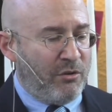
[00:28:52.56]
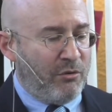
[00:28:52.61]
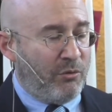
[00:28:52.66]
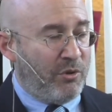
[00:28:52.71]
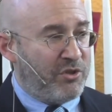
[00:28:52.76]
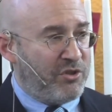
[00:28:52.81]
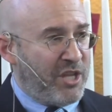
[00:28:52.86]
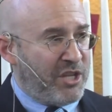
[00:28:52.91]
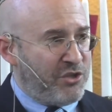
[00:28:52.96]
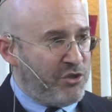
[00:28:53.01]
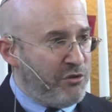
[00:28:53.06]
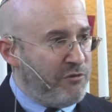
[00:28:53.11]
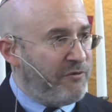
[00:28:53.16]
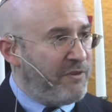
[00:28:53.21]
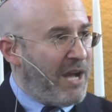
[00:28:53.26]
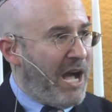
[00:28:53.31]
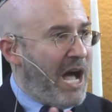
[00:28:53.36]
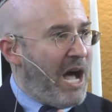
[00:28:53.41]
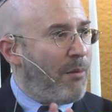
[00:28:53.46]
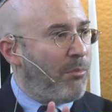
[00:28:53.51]
that
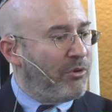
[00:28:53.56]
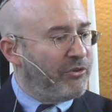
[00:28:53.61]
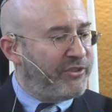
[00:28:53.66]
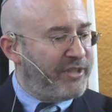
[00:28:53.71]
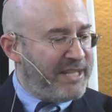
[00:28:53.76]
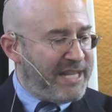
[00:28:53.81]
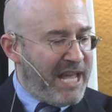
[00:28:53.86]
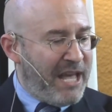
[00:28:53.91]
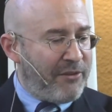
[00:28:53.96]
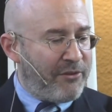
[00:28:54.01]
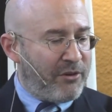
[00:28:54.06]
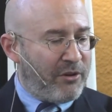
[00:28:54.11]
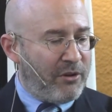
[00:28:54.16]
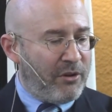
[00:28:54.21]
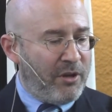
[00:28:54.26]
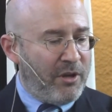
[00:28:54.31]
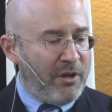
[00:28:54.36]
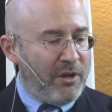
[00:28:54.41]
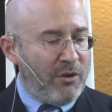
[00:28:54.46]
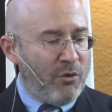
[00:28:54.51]
you've cobbled
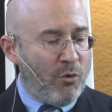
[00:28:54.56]
together